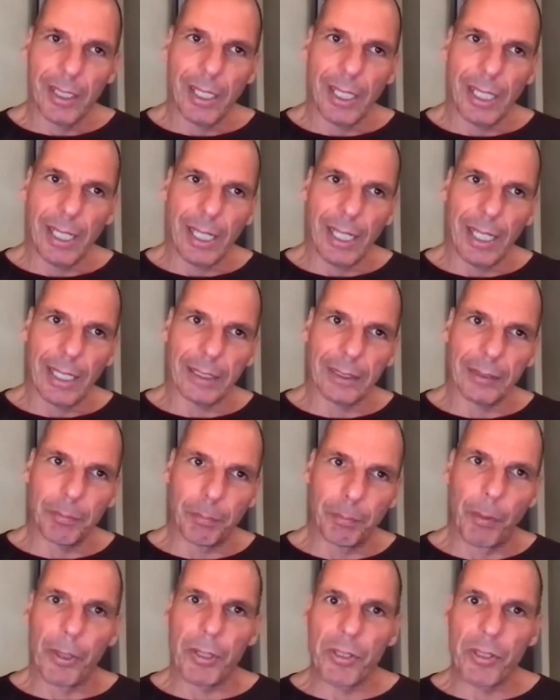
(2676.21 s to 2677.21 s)
and
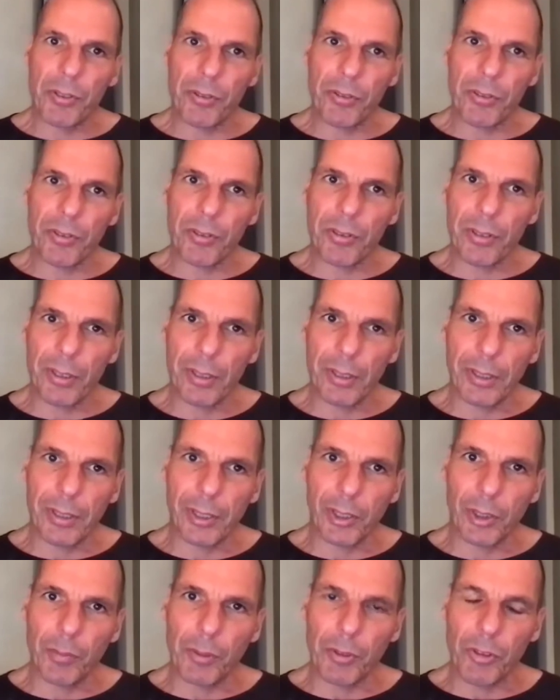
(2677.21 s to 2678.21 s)
poisons the
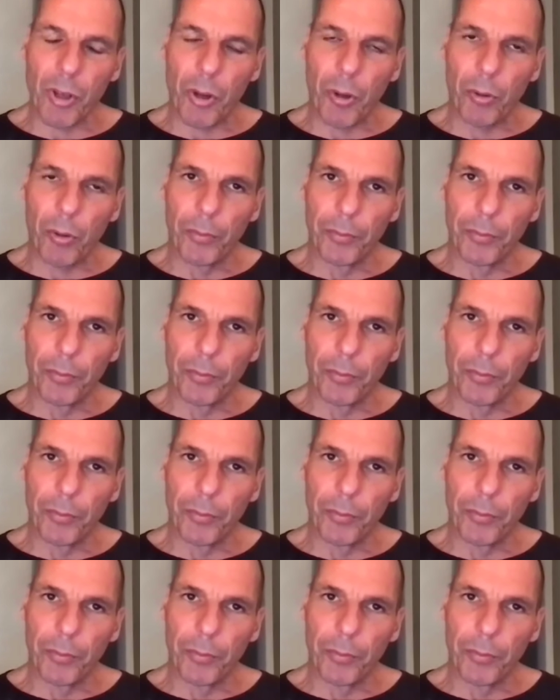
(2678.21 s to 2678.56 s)
human soul.